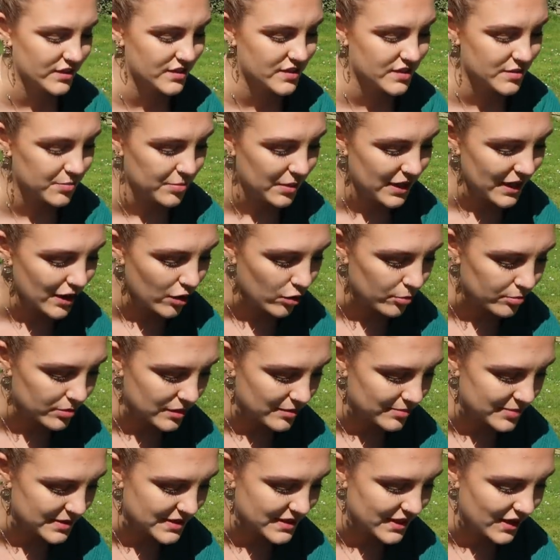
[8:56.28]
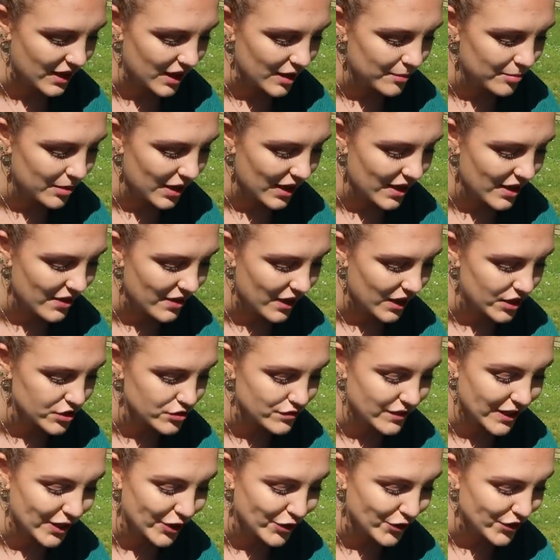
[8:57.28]
The Split on BBC iPlayer.
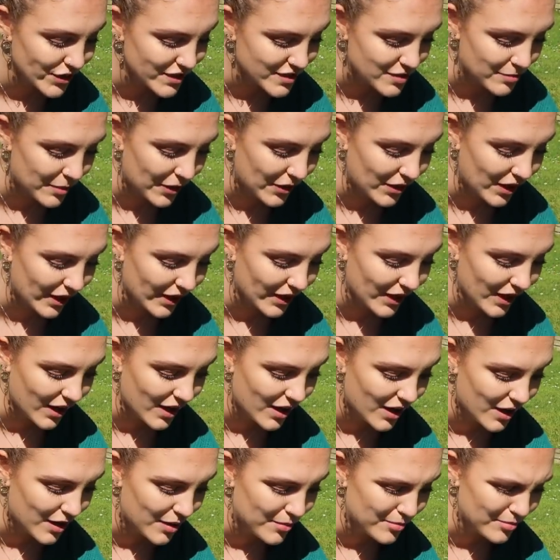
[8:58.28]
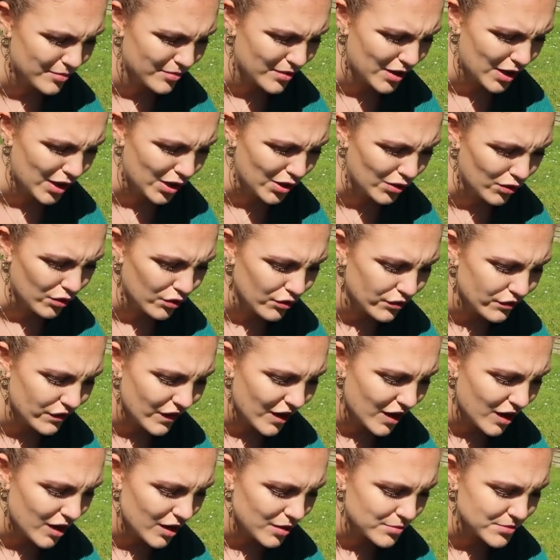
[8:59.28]
That's really good. It's about like a law
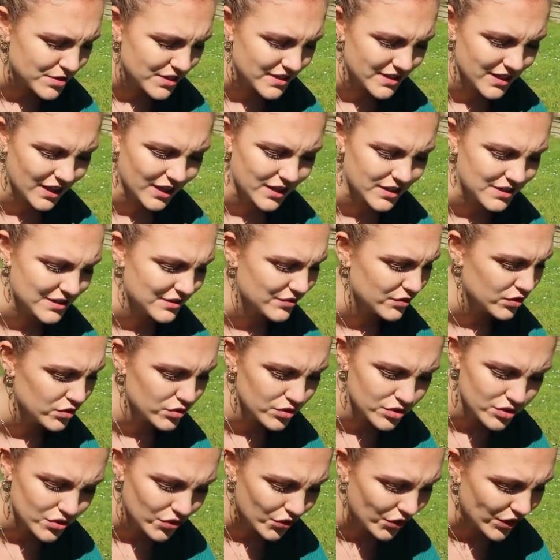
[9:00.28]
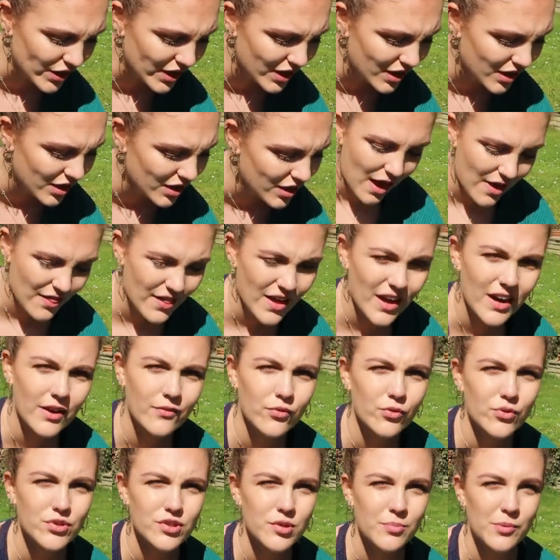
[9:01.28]
firm. She's like a divorce lawyer. And then
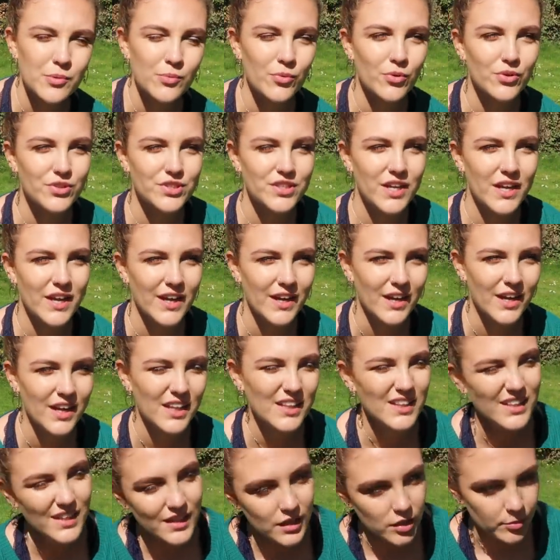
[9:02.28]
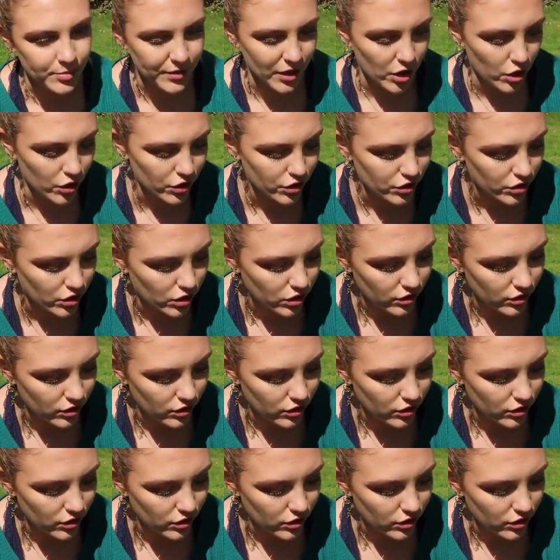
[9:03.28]
I've also been watching a little bit on and